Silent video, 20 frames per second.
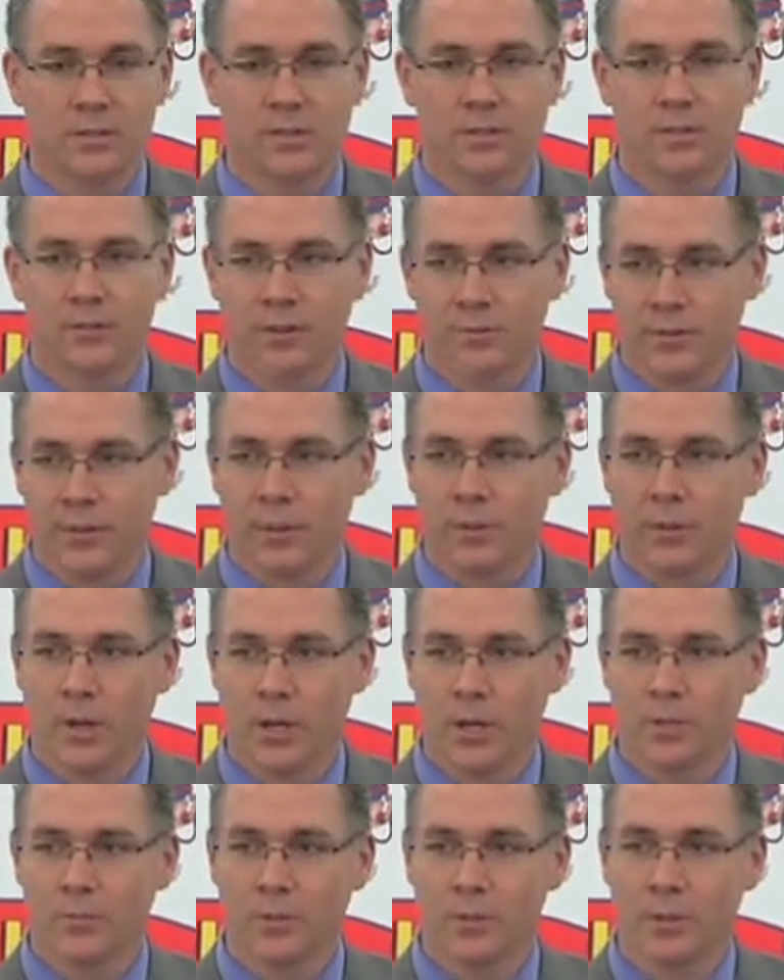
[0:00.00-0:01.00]
terrific
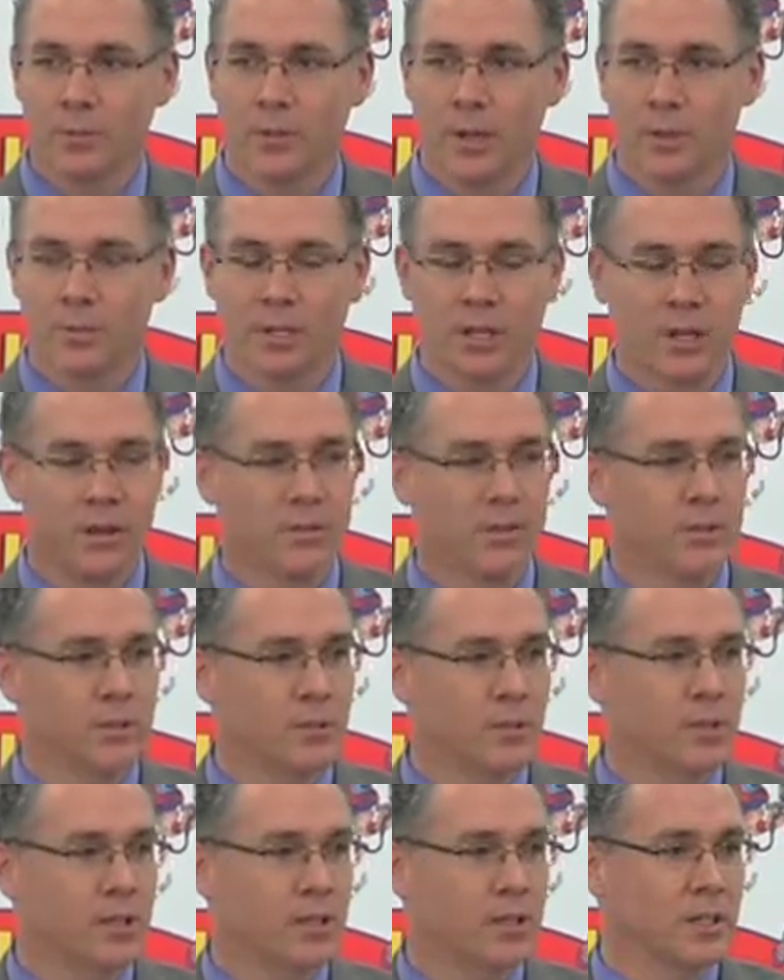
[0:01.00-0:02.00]
way for the public health
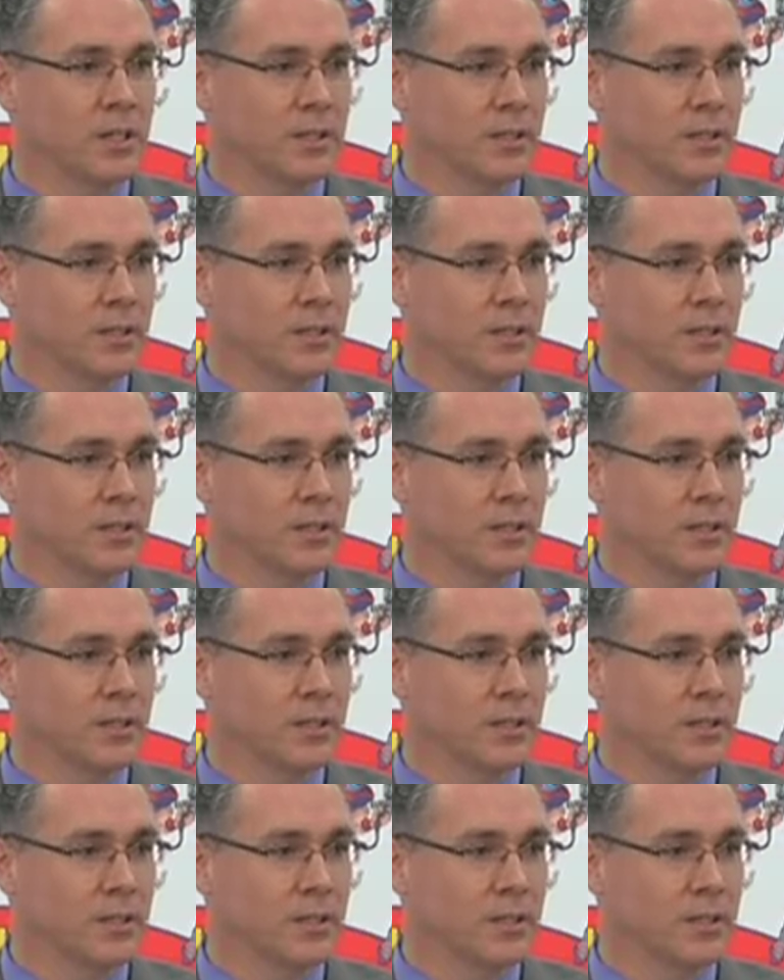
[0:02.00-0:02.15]
community